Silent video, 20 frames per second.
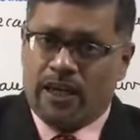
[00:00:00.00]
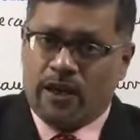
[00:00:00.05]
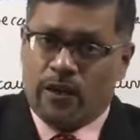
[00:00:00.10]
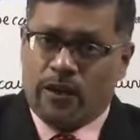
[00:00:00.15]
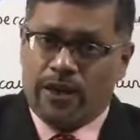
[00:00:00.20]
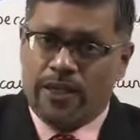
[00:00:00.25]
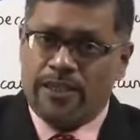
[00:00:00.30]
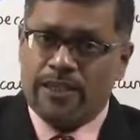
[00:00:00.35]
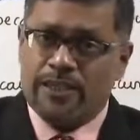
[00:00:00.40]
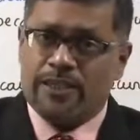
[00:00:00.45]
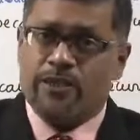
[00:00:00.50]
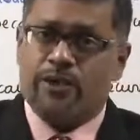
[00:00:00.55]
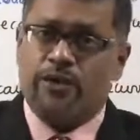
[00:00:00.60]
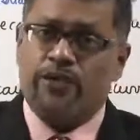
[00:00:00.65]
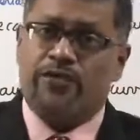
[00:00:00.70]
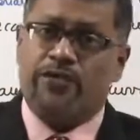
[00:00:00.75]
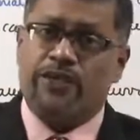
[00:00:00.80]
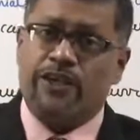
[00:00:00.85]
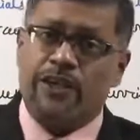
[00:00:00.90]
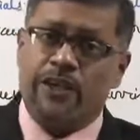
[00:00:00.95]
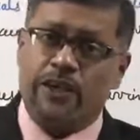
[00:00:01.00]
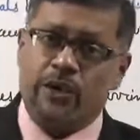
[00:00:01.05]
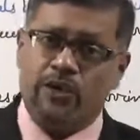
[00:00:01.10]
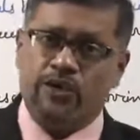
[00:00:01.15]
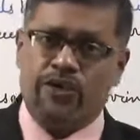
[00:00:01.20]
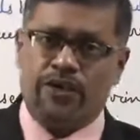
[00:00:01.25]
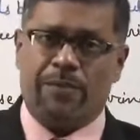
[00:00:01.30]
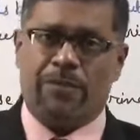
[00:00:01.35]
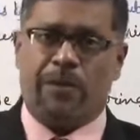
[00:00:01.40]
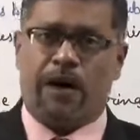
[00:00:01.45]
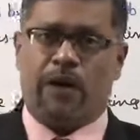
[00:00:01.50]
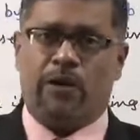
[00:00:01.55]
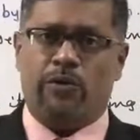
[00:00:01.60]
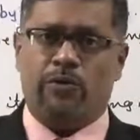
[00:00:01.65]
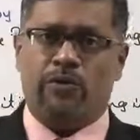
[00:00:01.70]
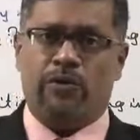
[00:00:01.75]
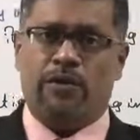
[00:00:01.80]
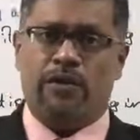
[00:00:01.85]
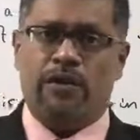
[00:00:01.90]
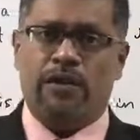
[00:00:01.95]
donations of huge
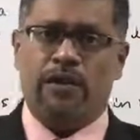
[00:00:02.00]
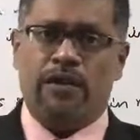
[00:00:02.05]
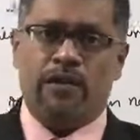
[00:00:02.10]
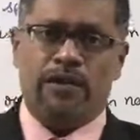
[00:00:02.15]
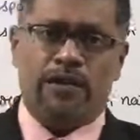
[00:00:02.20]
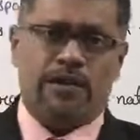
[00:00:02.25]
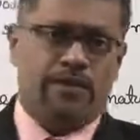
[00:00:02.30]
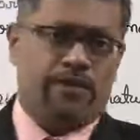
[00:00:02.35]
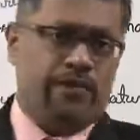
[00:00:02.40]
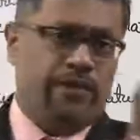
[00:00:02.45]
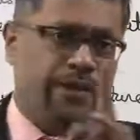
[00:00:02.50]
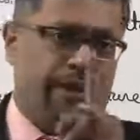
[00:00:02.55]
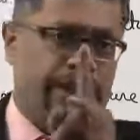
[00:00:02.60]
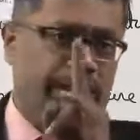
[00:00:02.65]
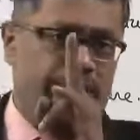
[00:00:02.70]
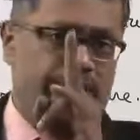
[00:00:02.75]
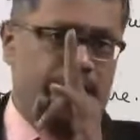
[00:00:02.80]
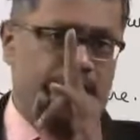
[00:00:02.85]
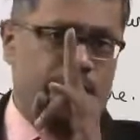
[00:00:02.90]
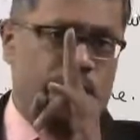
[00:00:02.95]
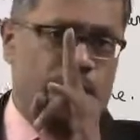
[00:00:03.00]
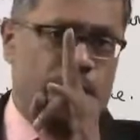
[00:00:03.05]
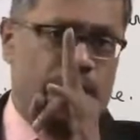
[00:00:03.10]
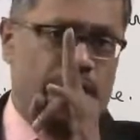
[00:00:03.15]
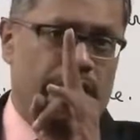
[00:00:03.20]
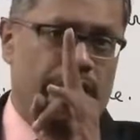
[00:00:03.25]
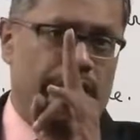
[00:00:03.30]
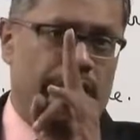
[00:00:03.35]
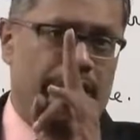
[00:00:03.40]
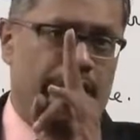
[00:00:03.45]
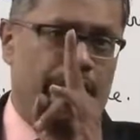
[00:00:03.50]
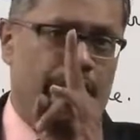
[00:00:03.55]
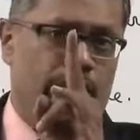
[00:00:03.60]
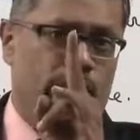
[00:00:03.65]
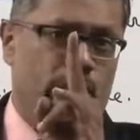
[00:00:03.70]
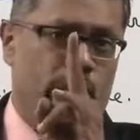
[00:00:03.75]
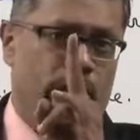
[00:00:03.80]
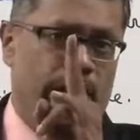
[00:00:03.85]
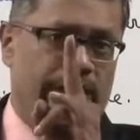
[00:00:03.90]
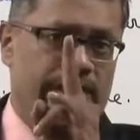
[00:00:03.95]
amount we receive only
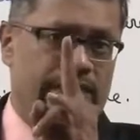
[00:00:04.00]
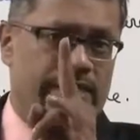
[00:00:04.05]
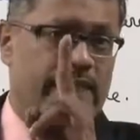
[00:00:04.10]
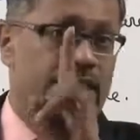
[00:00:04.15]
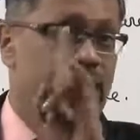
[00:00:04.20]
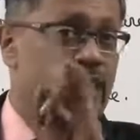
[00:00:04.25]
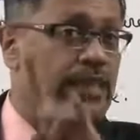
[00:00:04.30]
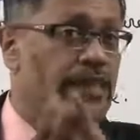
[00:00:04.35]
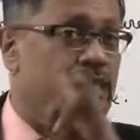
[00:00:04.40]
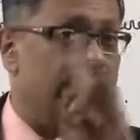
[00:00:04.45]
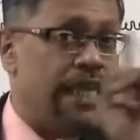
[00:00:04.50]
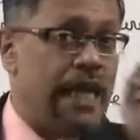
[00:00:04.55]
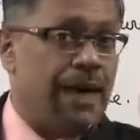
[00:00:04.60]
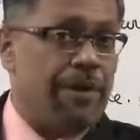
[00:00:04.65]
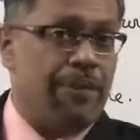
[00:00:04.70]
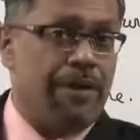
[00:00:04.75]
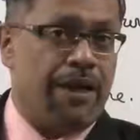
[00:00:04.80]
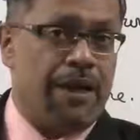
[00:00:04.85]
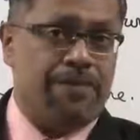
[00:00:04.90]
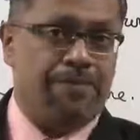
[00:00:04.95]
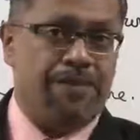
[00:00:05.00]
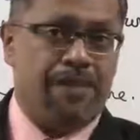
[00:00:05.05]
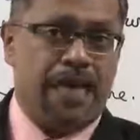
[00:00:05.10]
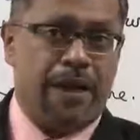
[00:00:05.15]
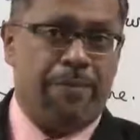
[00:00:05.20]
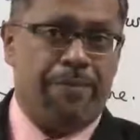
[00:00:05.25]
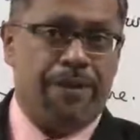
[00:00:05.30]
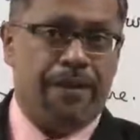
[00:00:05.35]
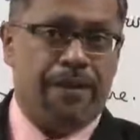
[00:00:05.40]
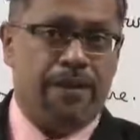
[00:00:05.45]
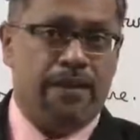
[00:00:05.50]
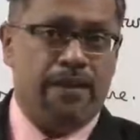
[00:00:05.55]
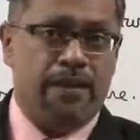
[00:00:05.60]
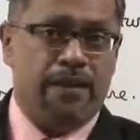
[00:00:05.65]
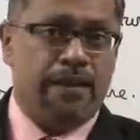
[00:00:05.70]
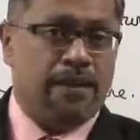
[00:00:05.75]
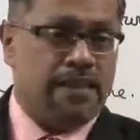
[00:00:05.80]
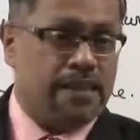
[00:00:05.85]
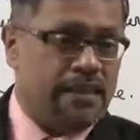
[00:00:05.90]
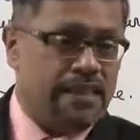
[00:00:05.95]
once, that becomes capital.
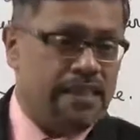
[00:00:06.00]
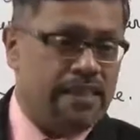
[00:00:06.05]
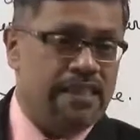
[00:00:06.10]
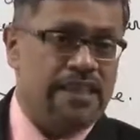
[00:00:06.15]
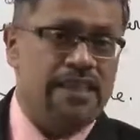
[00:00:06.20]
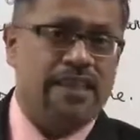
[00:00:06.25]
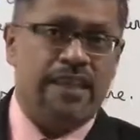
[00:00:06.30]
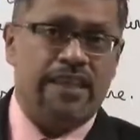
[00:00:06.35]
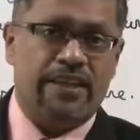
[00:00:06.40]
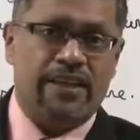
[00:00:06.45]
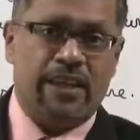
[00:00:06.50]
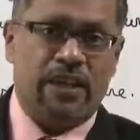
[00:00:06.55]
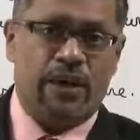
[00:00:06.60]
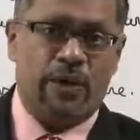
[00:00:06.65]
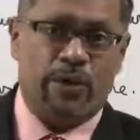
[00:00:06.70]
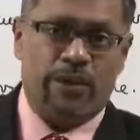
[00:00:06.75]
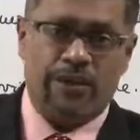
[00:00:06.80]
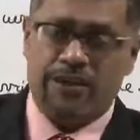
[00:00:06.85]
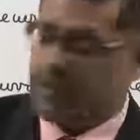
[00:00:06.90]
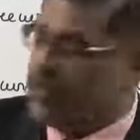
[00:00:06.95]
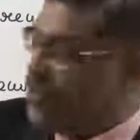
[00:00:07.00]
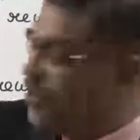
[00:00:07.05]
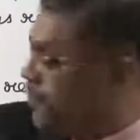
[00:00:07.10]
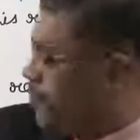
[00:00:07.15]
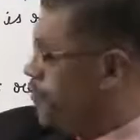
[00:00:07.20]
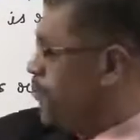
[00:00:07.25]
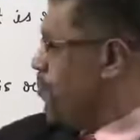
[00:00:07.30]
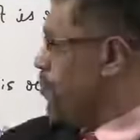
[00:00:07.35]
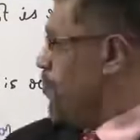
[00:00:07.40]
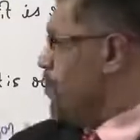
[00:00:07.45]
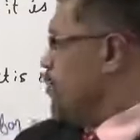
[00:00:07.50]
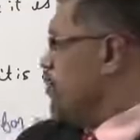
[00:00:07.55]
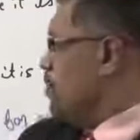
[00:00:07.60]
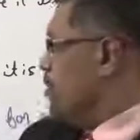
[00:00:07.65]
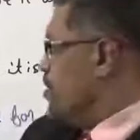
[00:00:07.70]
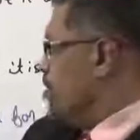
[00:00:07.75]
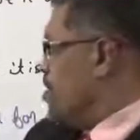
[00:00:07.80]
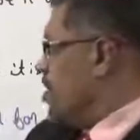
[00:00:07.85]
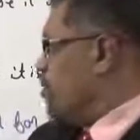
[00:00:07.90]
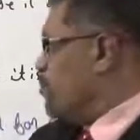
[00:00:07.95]
This is general donation.
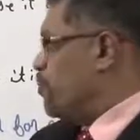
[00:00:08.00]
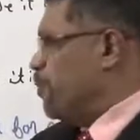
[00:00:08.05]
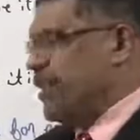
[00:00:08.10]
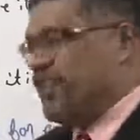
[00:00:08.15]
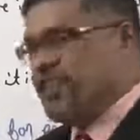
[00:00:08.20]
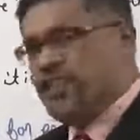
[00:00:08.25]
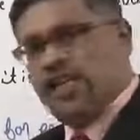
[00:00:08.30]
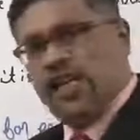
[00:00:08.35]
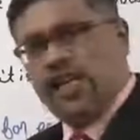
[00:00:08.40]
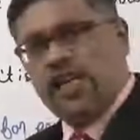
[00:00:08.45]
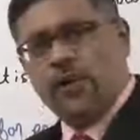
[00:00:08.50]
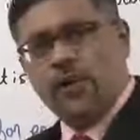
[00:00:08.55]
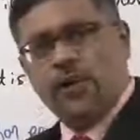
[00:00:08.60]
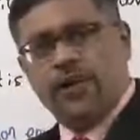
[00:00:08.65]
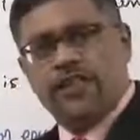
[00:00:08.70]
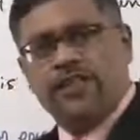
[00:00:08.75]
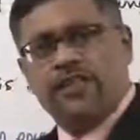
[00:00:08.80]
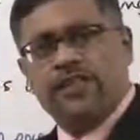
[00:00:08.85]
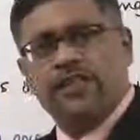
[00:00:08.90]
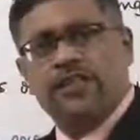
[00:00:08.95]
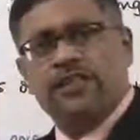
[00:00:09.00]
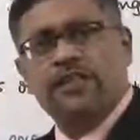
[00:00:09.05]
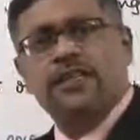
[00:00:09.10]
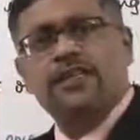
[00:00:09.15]
Special donation.